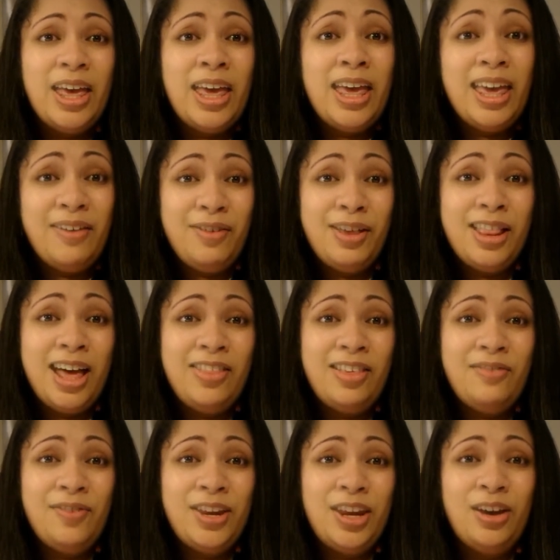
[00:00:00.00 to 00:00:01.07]
If you like
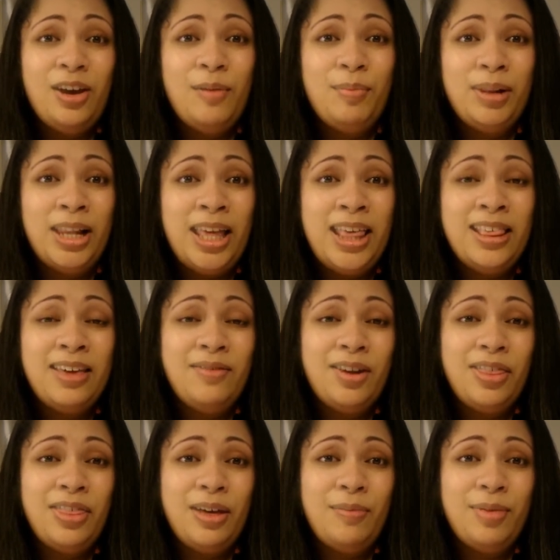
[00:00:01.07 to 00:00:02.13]
this video, please give it
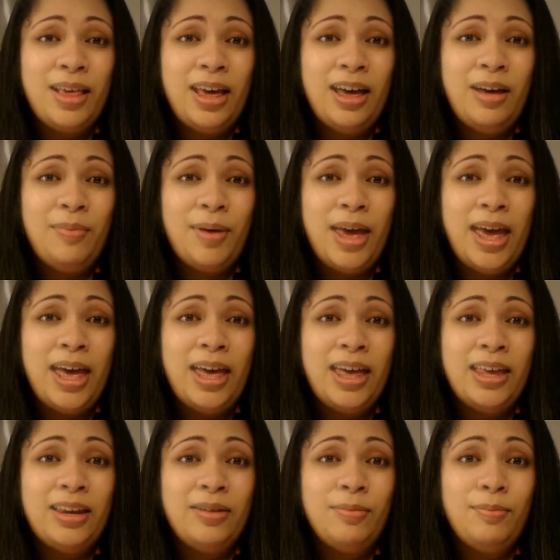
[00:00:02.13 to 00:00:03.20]
a thumbs up,
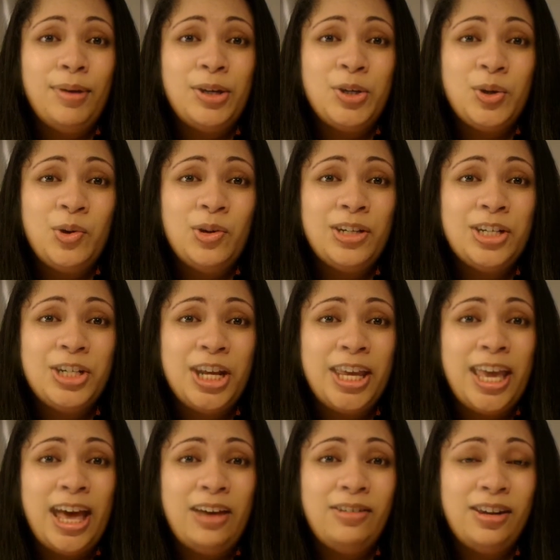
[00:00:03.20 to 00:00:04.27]
and be sure to
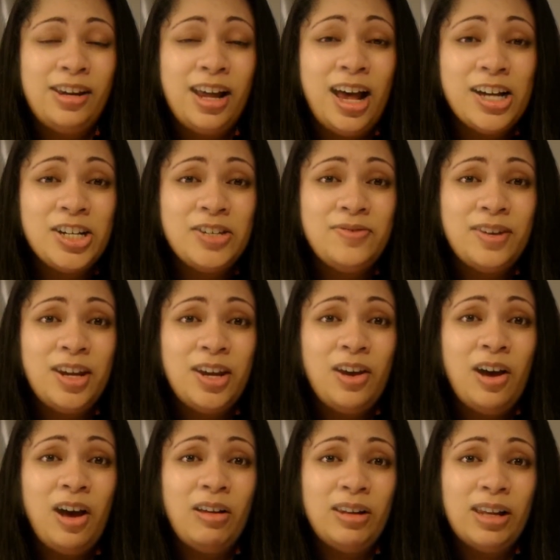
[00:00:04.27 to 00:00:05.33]
check out Natarsha's video.
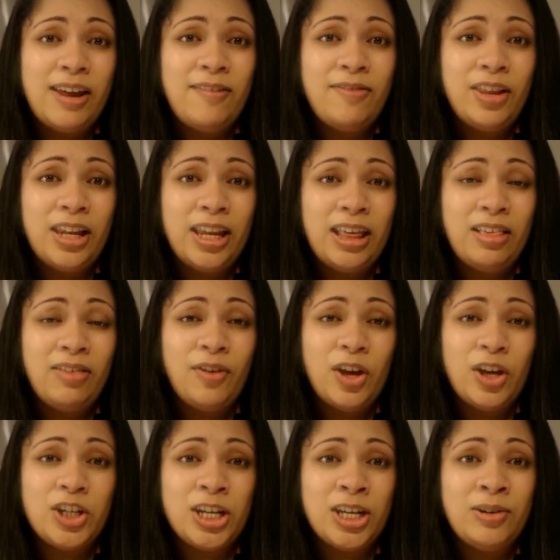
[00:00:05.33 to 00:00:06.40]
I'll leave the links for
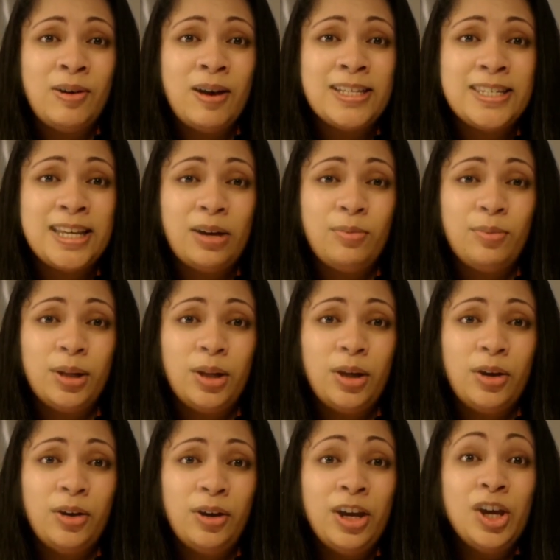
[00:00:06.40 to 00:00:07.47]
her channel down
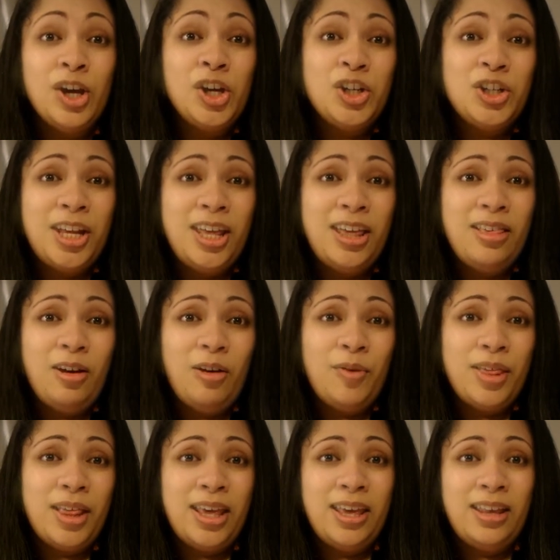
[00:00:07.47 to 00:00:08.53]
below. She's
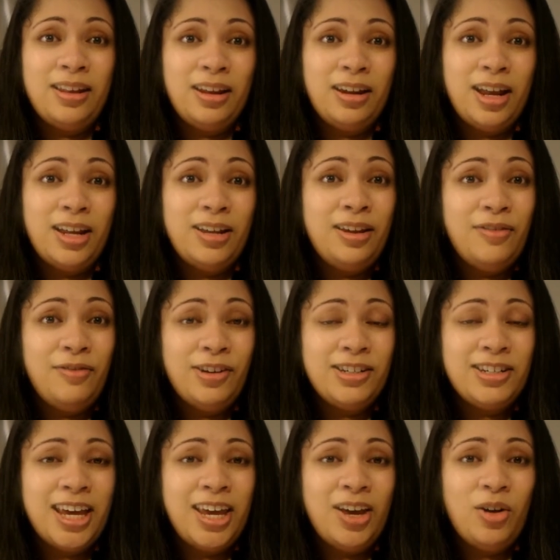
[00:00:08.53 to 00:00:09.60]
obviously done a different
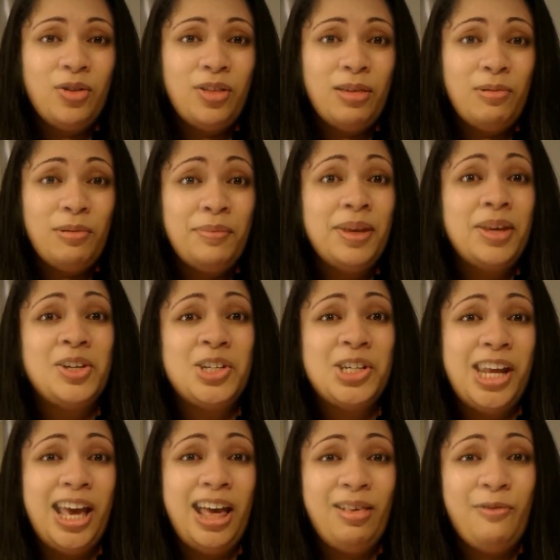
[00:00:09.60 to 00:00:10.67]
take on this one because
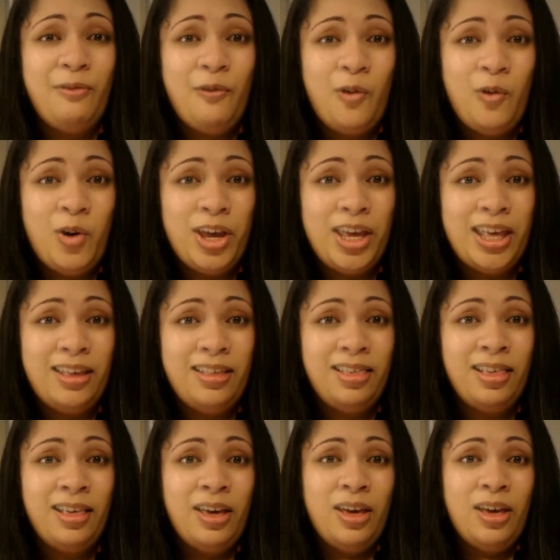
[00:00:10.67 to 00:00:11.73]
she has 4
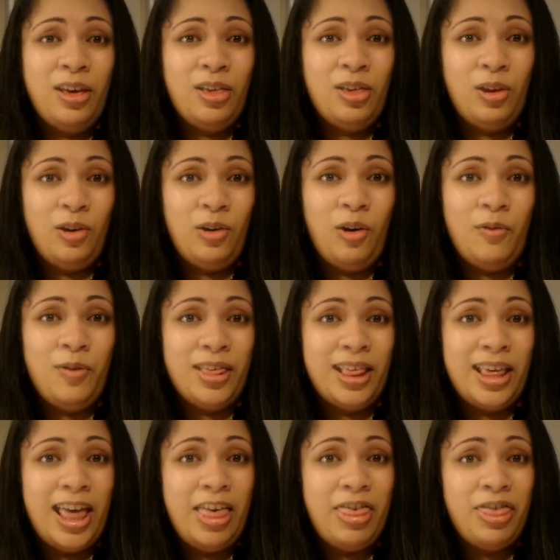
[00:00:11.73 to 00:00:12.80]
kids. So
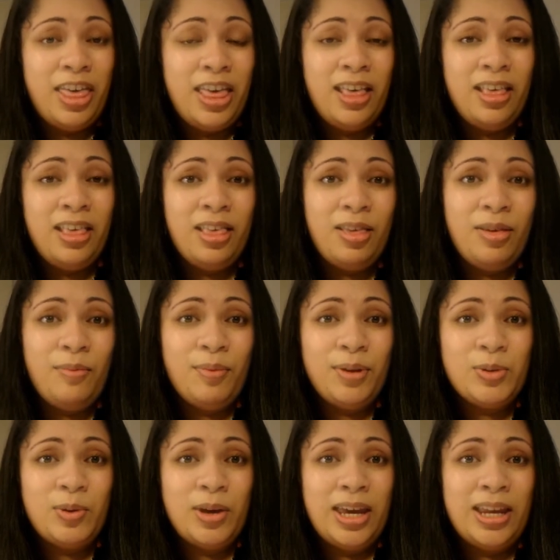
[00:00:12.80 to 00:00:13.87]
obviously things
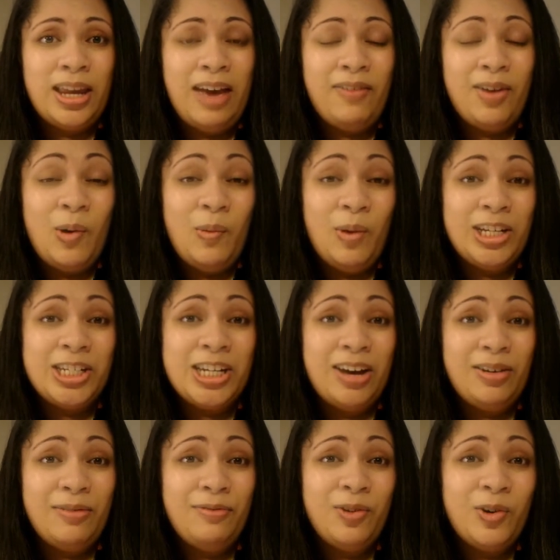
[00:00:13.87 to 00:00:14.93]
between having 1
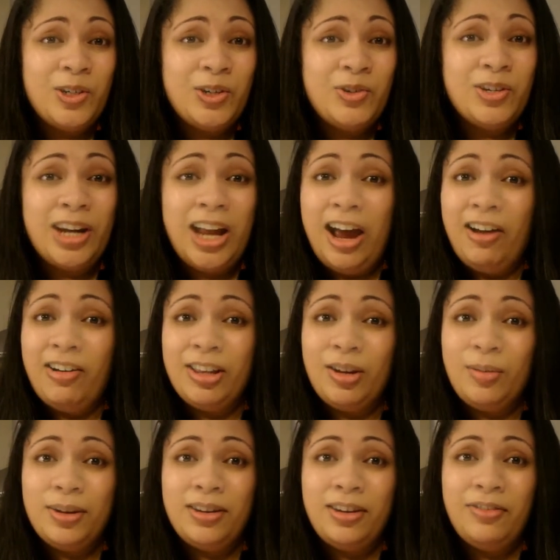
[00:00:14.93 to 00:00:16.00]
child and 4 children are a
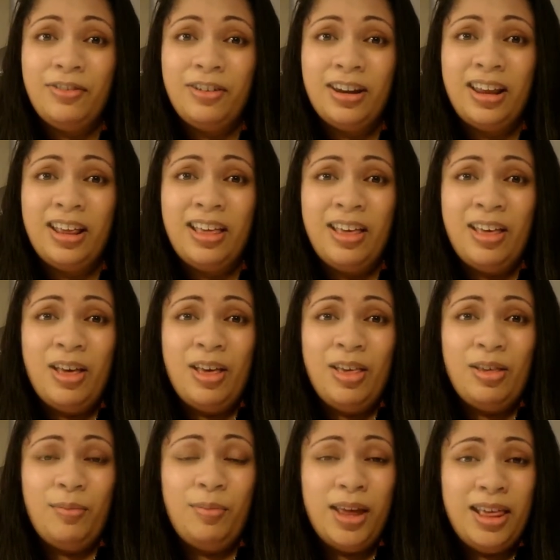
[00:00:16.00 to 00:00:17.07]
little bit different.
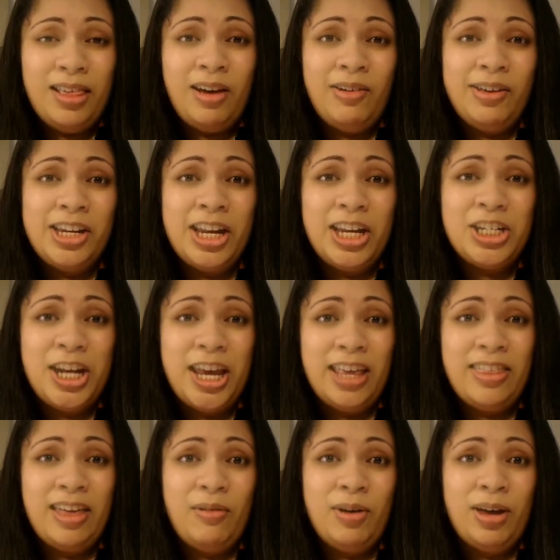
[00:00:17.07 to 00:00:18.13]
So please go and check
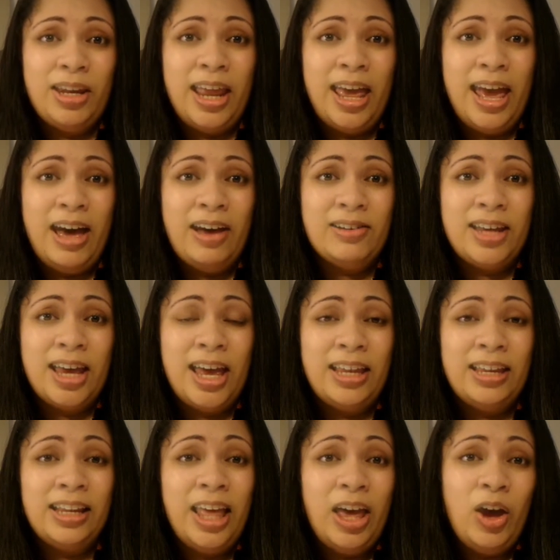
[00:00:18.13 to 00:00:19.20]
that one out
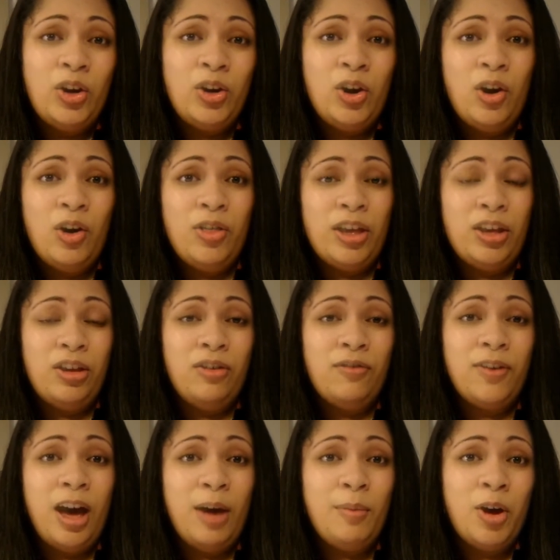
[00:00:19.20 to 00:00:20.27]
and let her know that
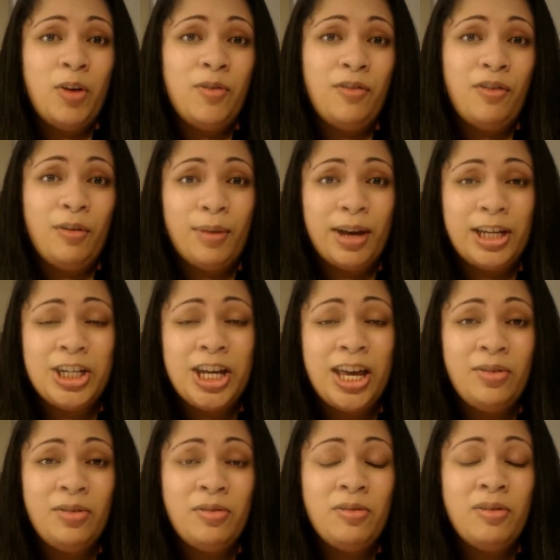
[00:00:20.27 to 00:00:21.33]
you've come over from my
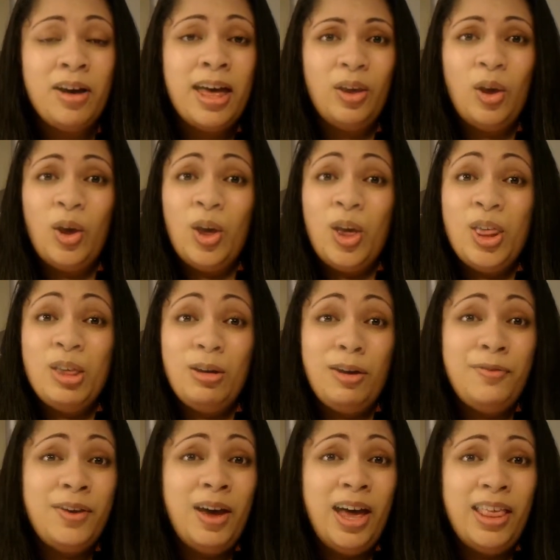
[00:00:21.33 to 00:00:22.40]
channel. So
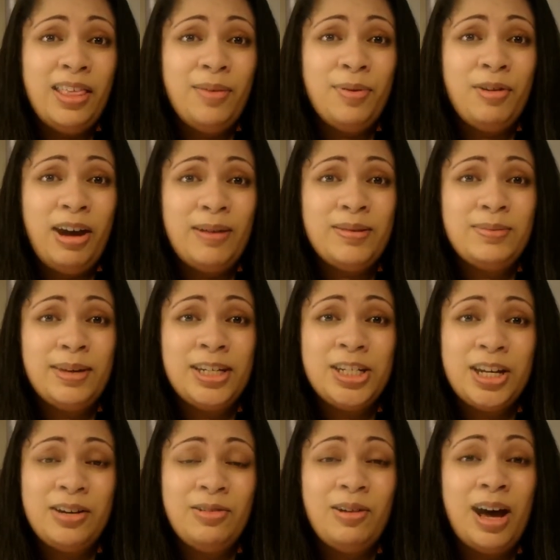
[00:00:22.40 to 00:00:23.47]
if you aren't subscribed to my
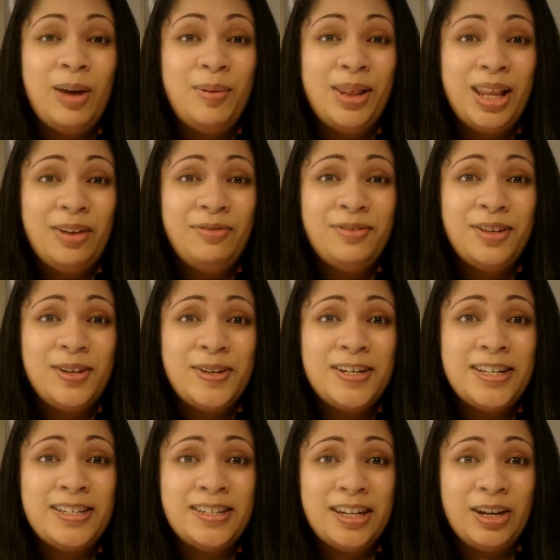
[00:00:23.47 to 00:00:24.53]
channel, I would love for you
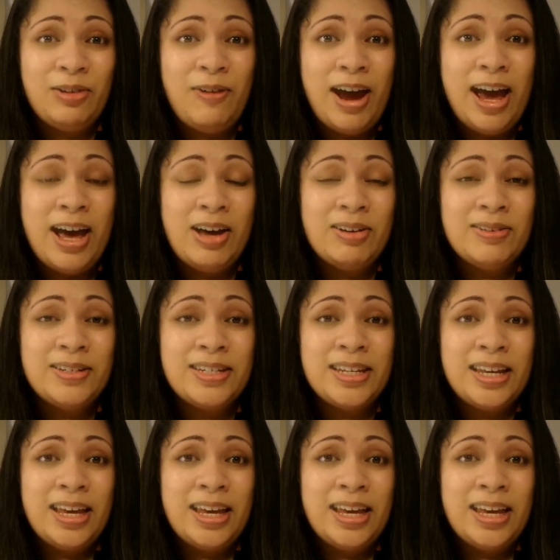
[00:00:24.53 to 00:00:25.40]
to stick around.